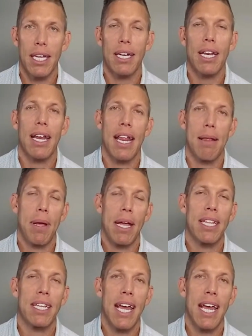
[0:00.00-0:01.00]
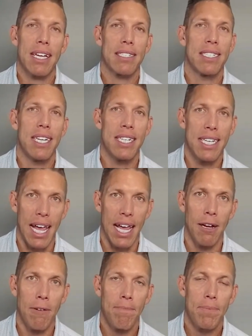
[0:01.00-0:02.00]
in and pay the tax
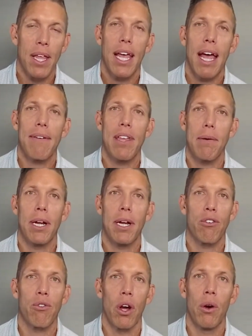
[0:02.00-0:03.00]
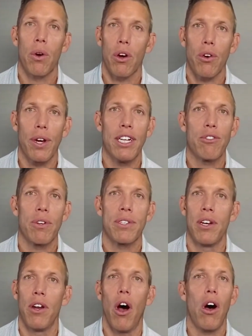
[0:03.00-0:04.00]
today, have that money grow, earn
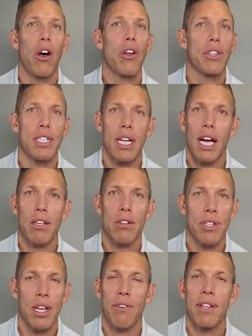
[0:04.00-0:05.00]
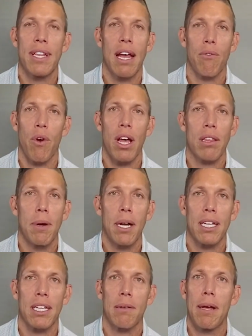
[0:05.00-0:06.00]
interest, and all the dollars that are in that Roth
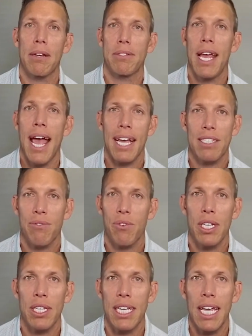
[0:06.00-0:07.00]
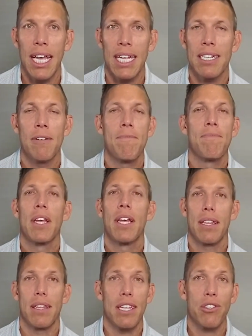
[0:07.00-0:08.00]
bucket come out tax-free in the end,
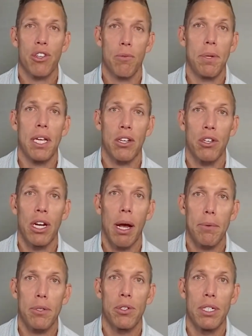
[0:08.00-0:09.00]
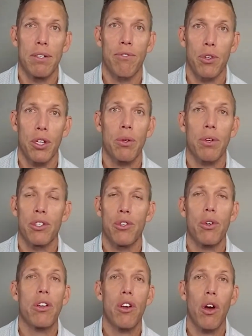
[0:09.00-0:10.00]
this could be a good opportunity for you because
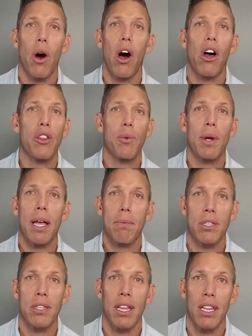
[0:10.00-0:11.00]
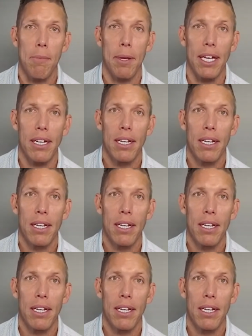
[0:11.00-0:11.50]
you can go all the way up to the limit,